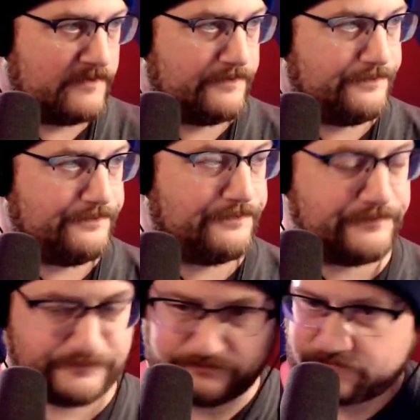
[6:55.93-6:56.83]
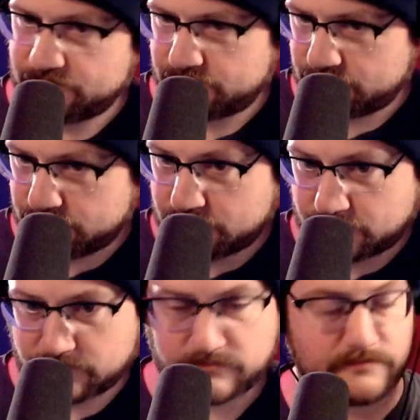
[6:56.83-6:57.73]

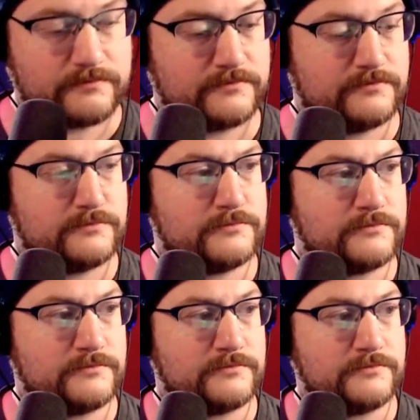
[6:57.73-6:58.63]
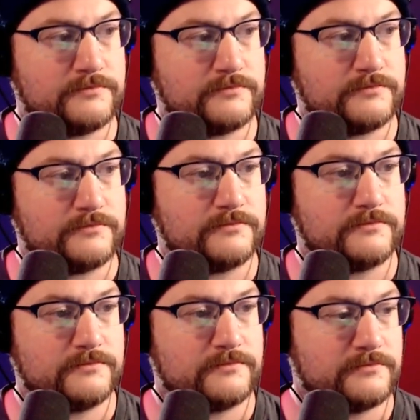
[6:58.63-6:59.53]

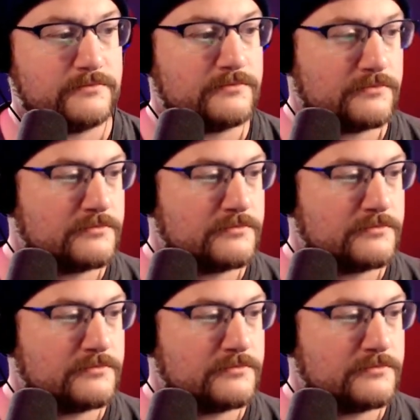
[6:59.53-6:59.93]
(not speaking)